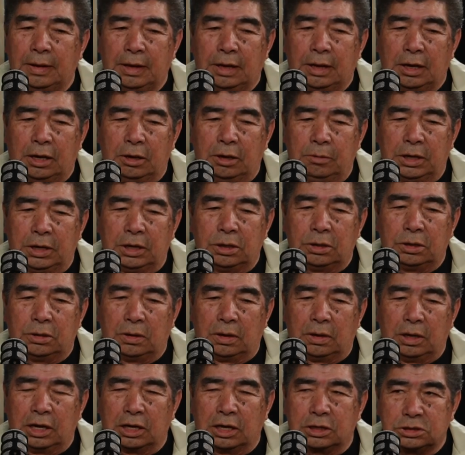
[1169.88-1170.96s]
I began to
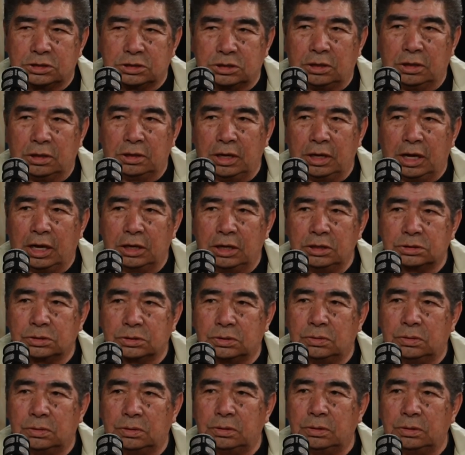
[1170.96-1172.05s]
excel in high
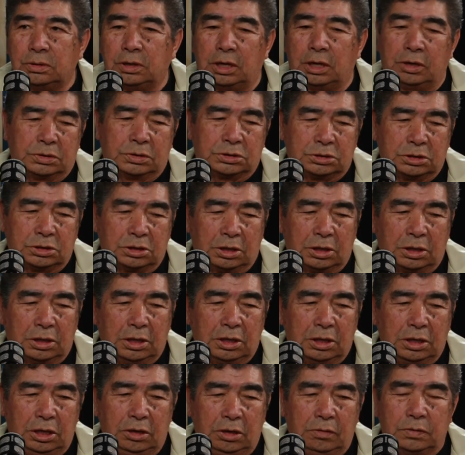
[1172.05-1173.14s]
school. I was uh,
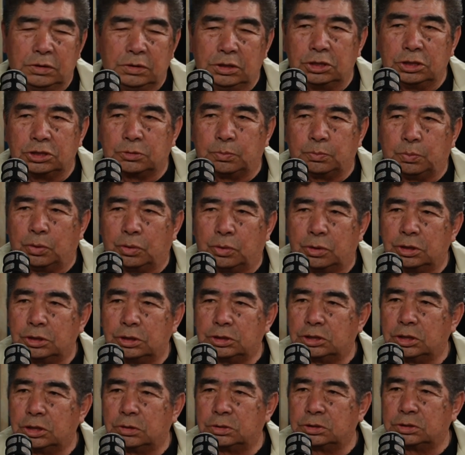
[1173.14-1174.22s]
even in
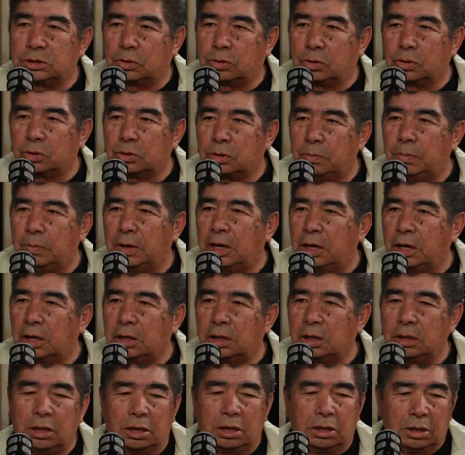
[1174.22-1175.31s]
sports. I was a quarterback,
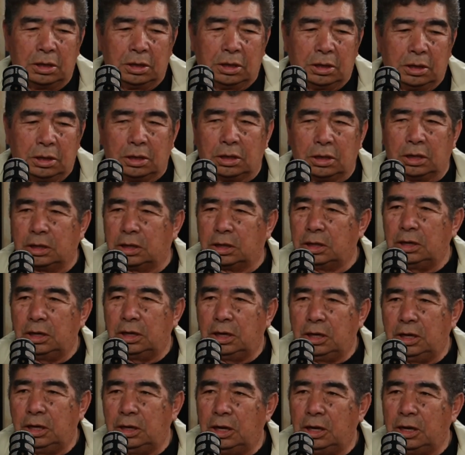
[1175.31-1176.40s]
and like in,
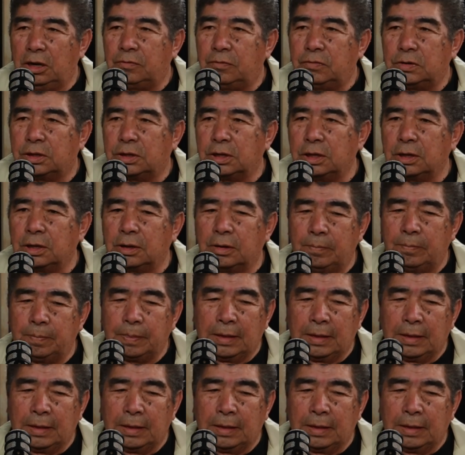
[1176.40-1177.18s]
in everything.